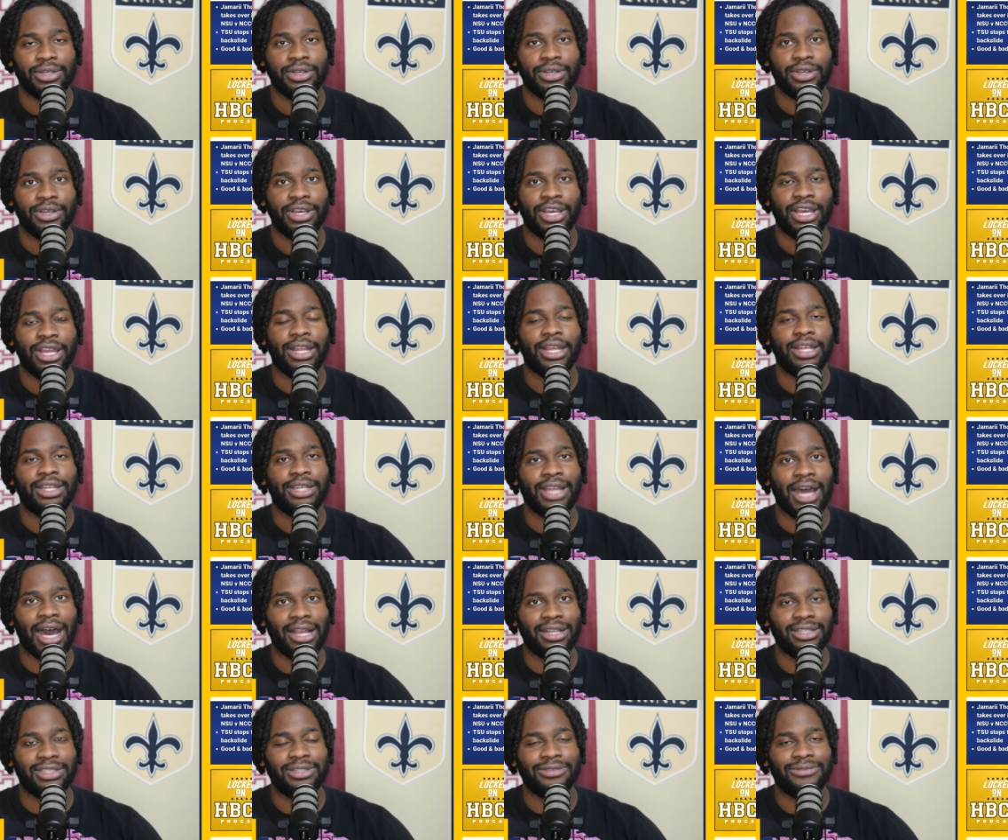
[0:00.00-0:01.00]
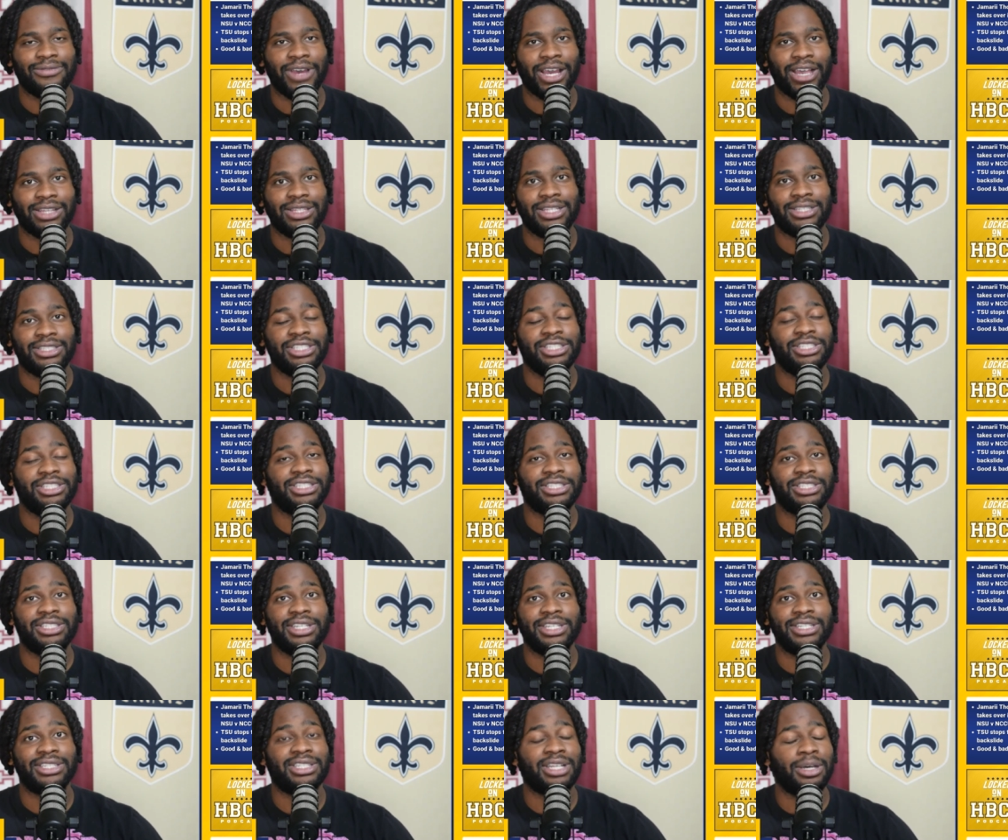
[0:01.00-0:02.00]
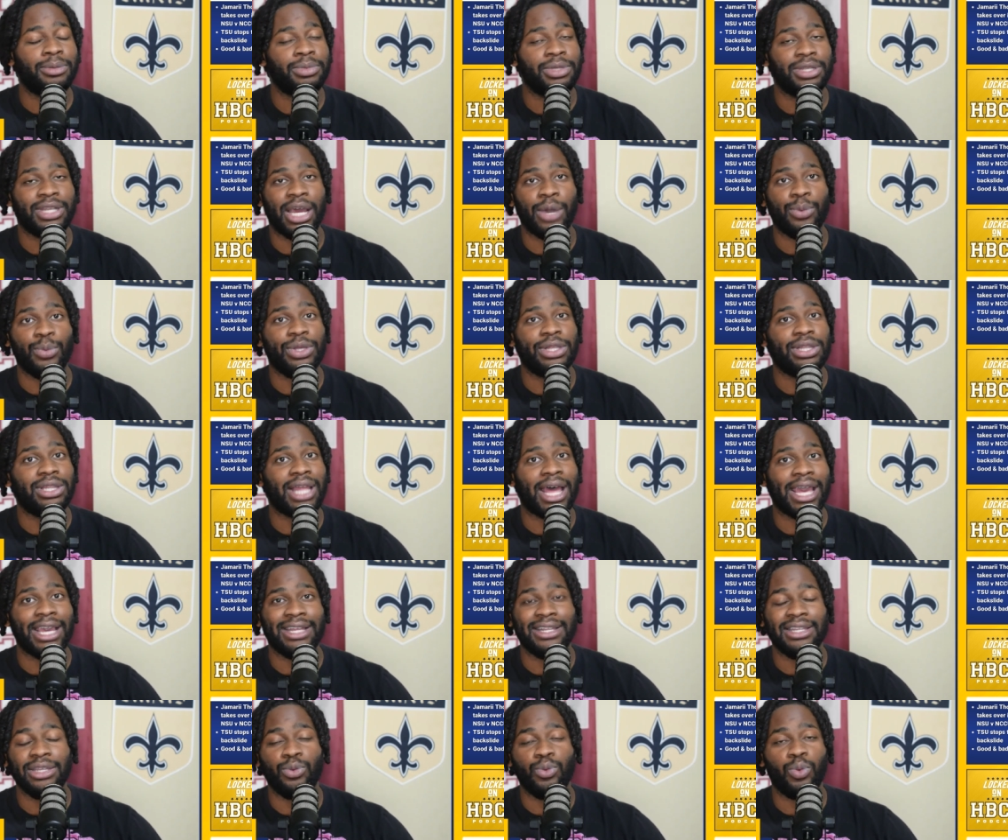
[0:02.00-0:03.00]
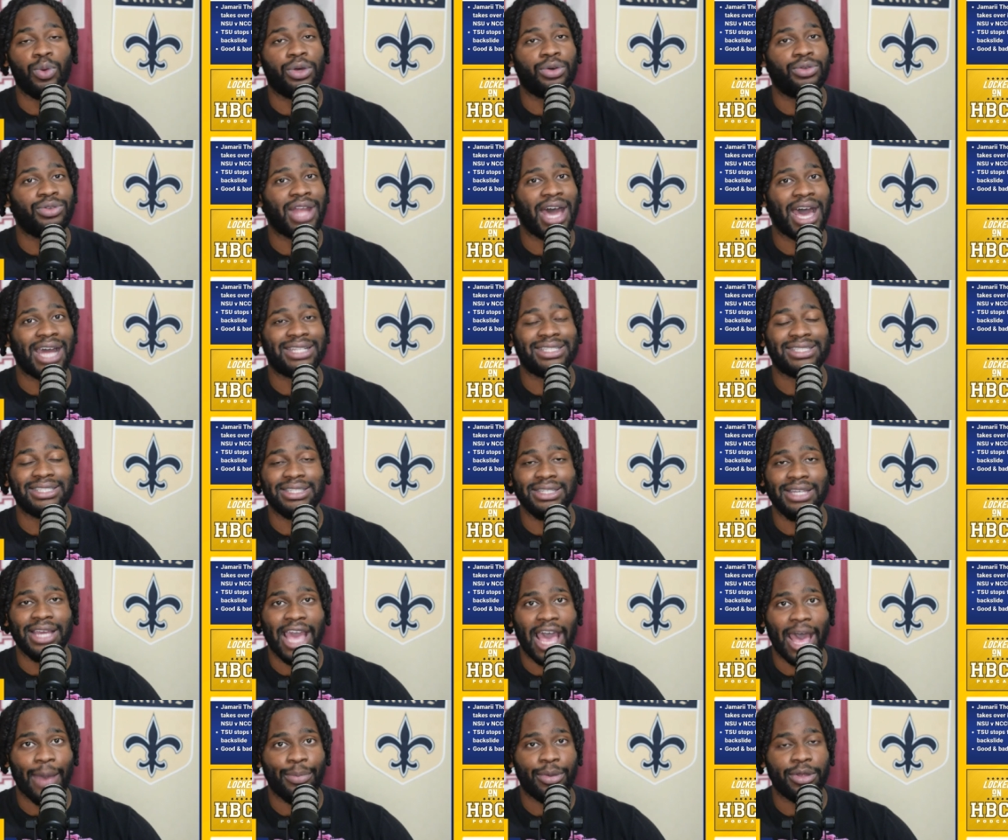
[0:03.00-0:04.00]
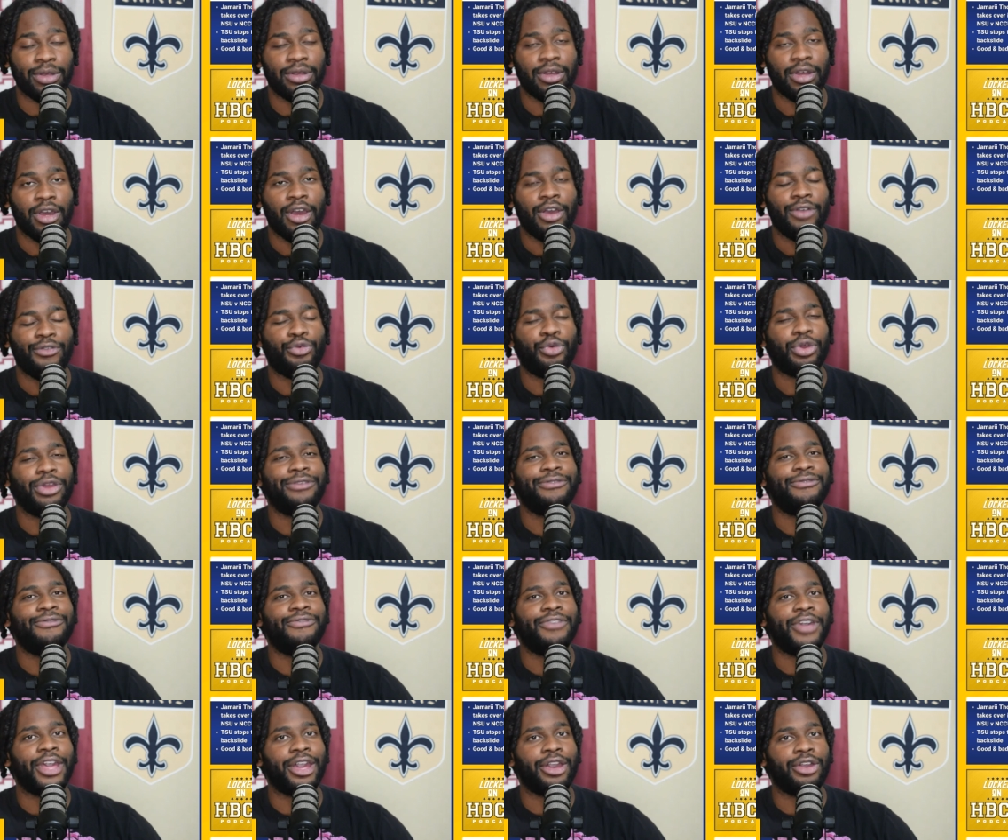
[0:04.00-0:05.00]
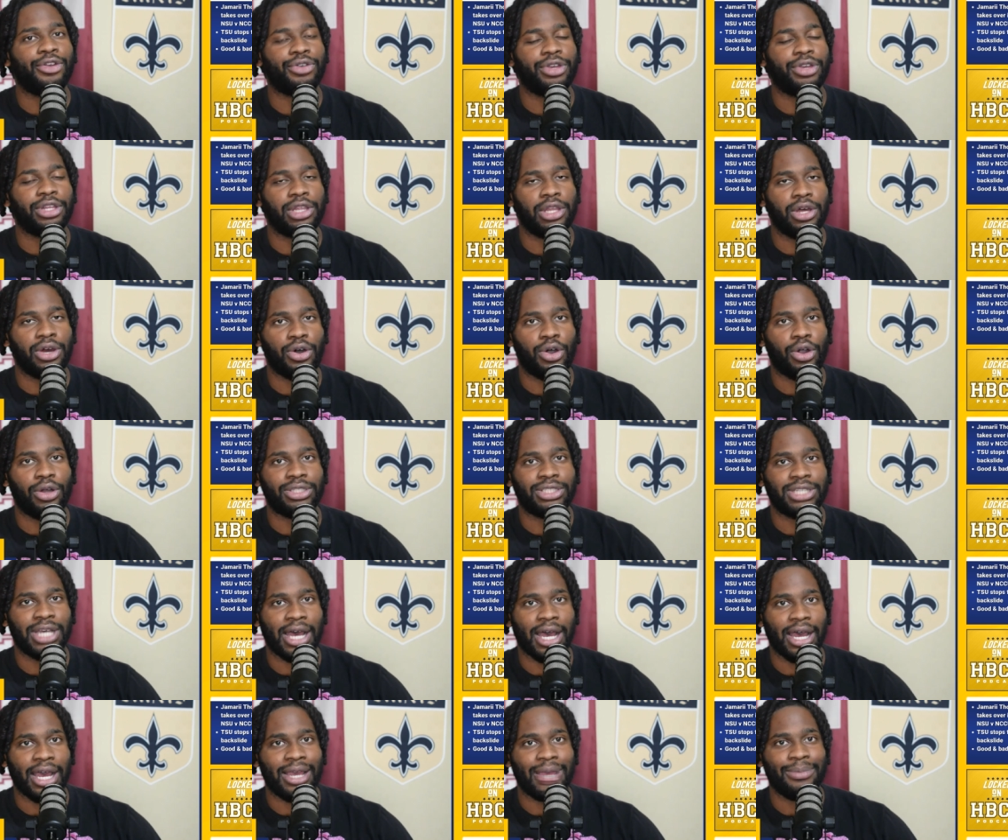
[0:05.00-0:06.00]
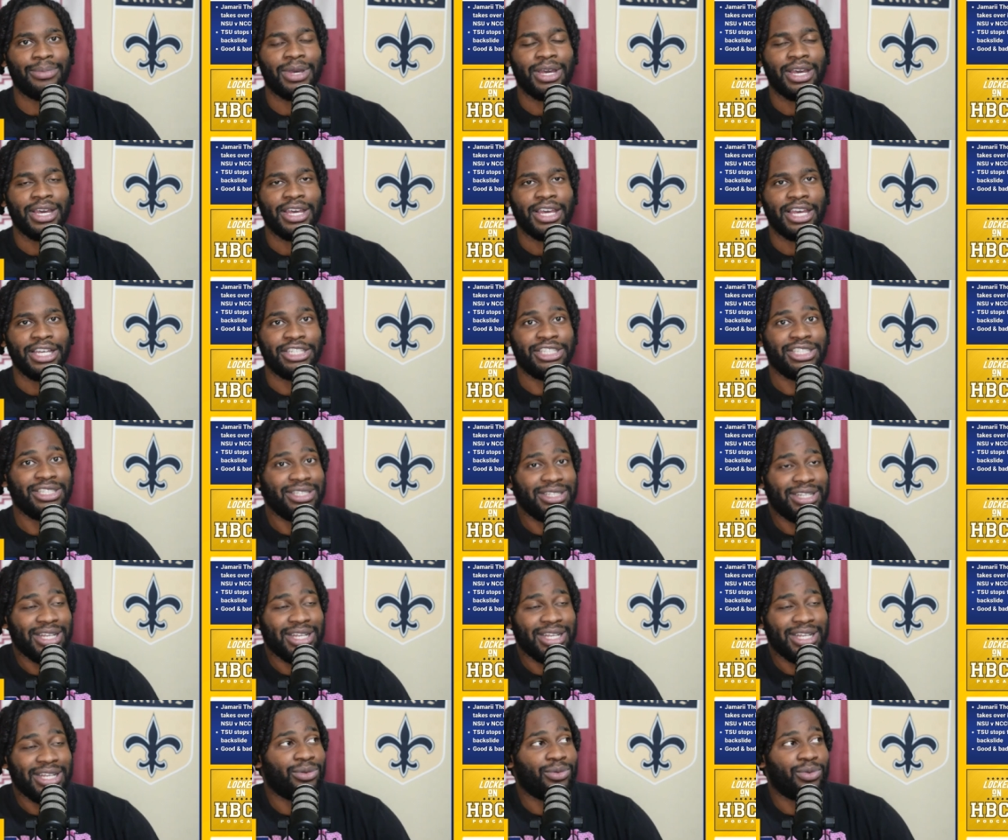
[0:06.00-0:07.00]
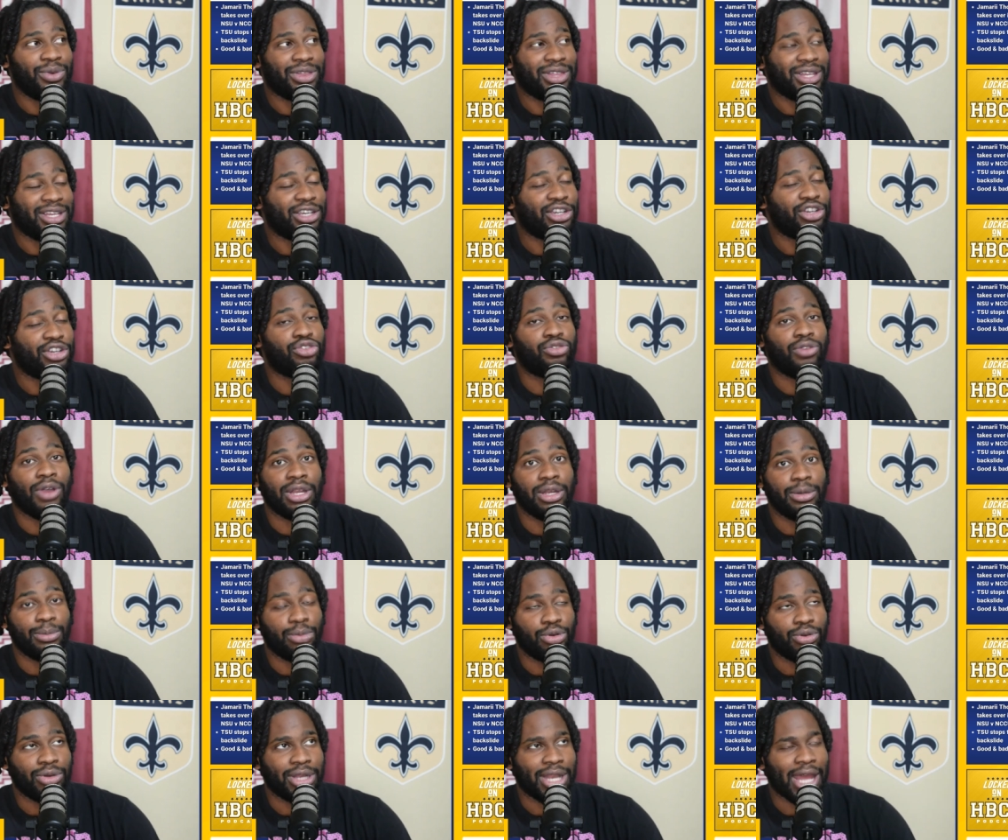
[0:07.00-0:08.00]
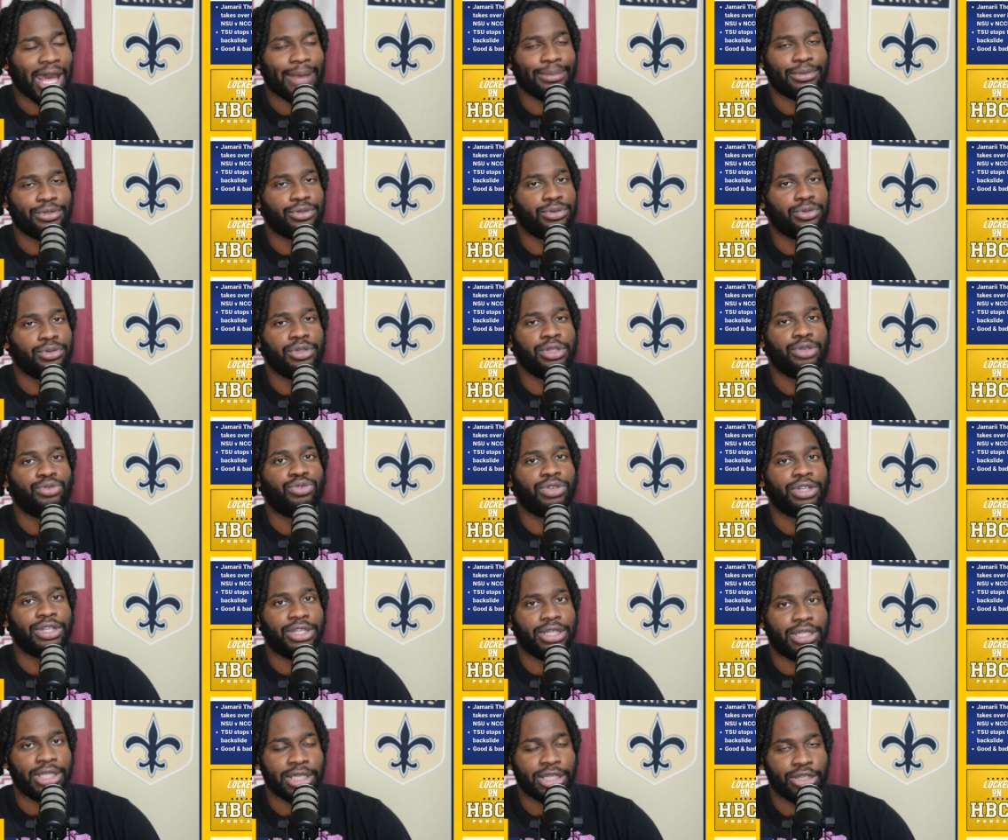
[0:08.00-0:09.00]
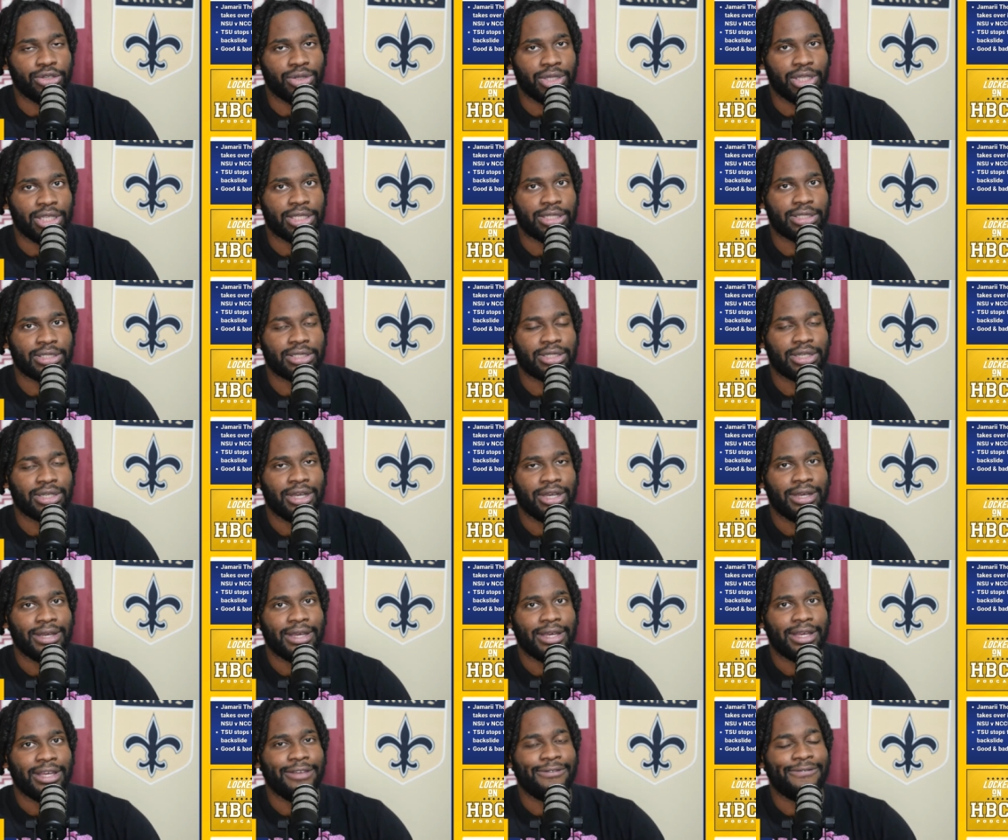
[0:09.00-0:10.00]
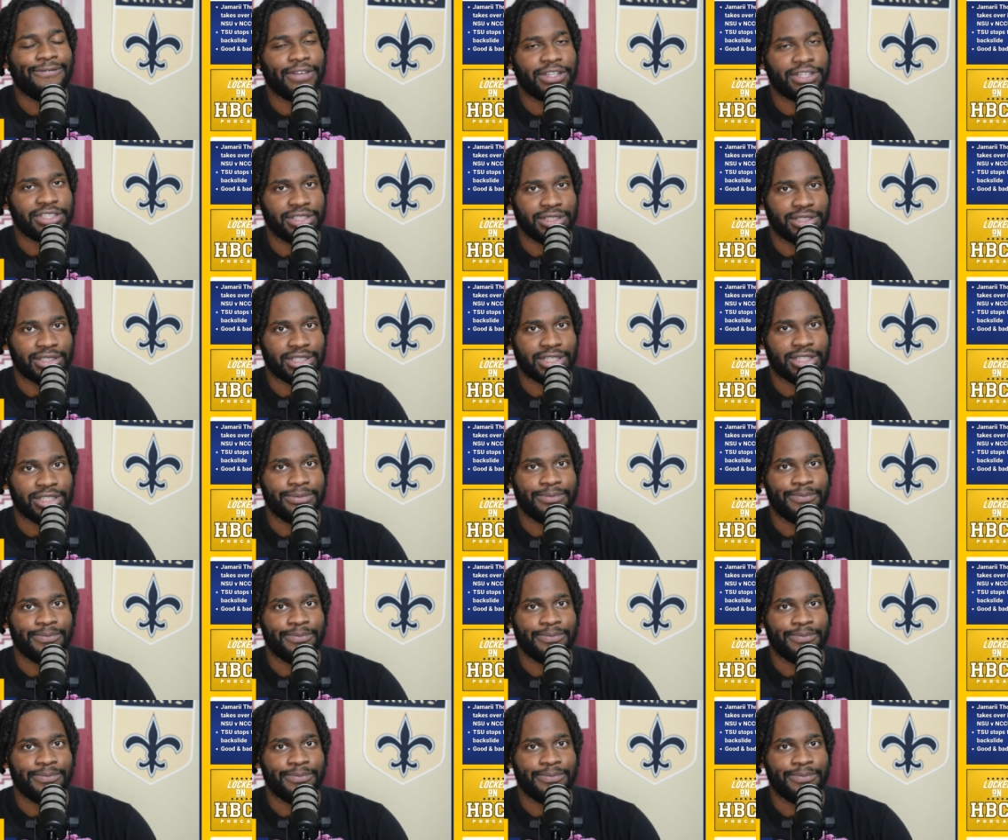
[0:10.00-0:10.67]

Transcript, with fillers: and acknowledge the fact that she just did something that we likely will not see happen for a very long time, and she did it with incredible and absolutely ridiculous efficiency.